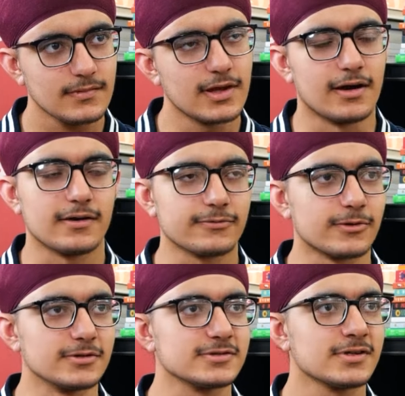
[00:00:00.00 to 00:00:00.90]
Yeah, of
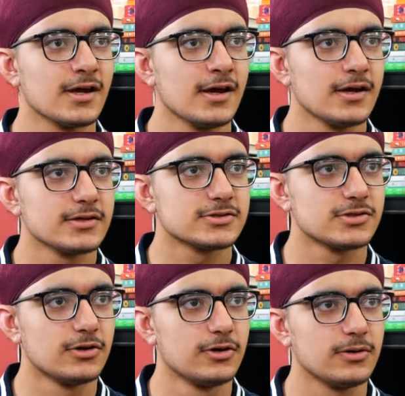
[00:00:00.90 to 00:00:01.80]
course.
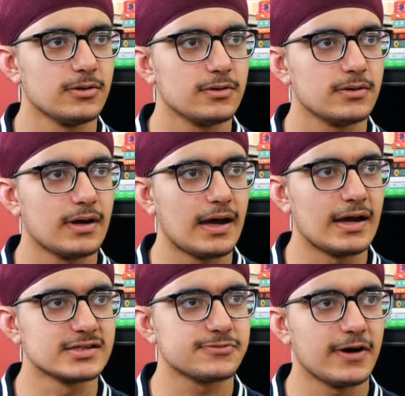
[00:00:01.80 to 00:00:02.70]
So,
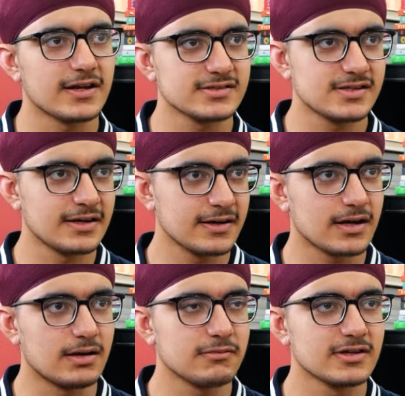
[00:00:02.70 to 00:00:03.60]
as far as the Indian
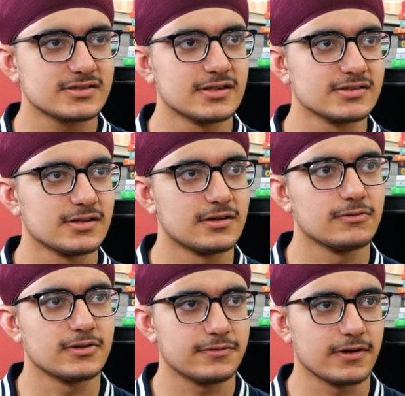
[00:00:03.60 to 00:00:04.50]
Army is concerned,
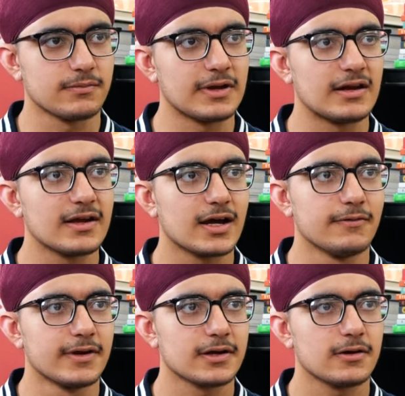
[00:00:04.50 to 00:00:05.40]
which we are mainly
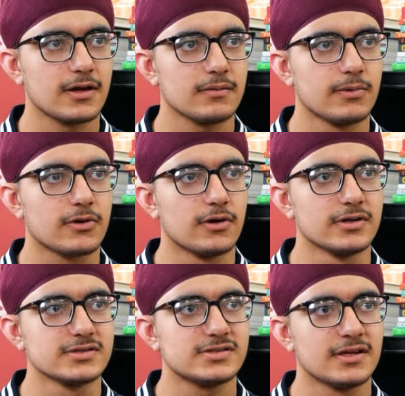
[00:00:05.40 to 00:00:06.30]
covering today,
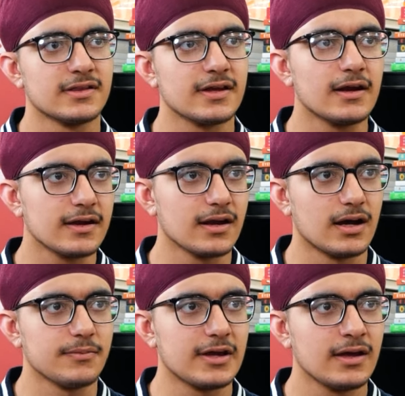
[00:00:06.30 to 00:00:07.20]
because in the Indian
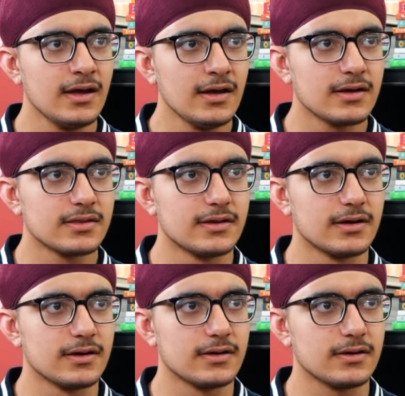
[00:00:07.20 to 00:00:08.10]
Army,
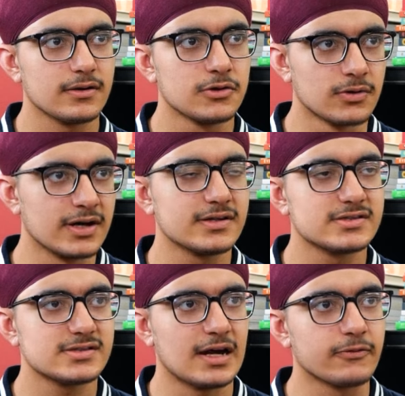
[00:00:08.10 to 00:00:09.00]
the
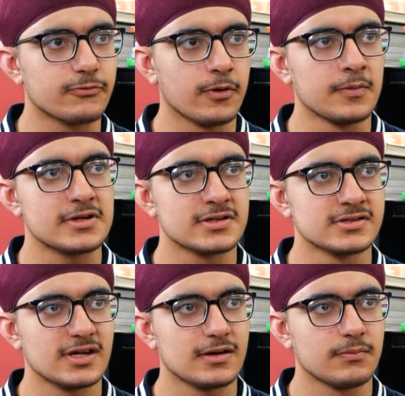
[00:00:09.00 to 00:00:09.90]
units and
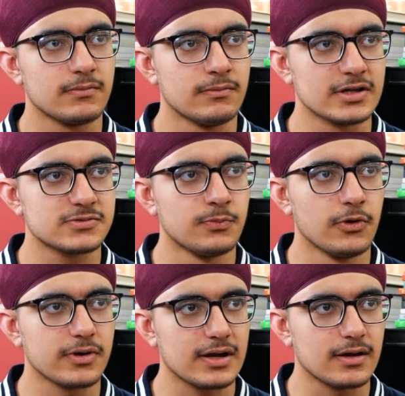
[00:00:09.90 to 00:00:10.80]
formations are much
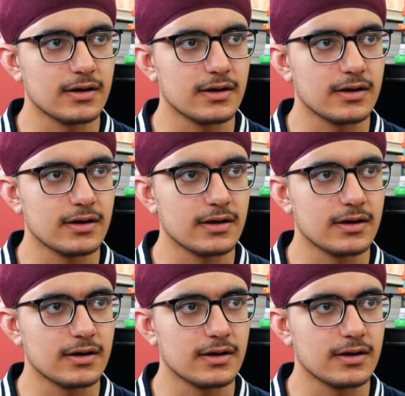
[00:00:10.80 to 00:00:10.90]
more